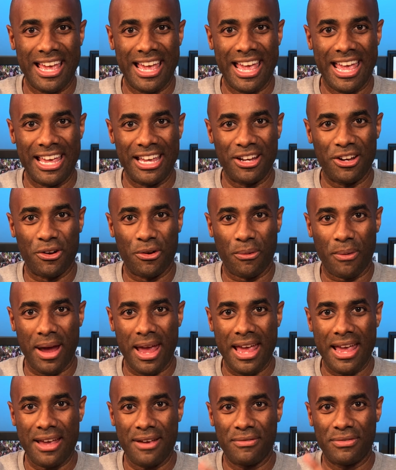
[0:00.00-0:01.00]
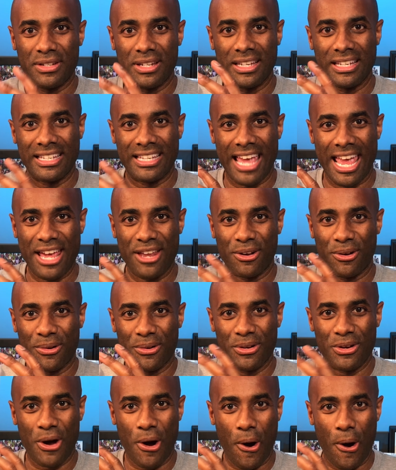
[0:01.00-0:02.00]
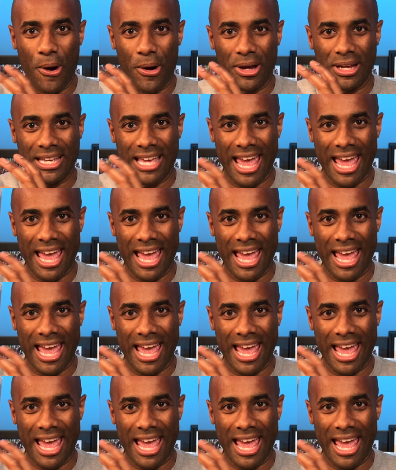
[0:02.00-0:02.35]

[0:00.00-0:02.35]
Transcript: engraved Gator Guard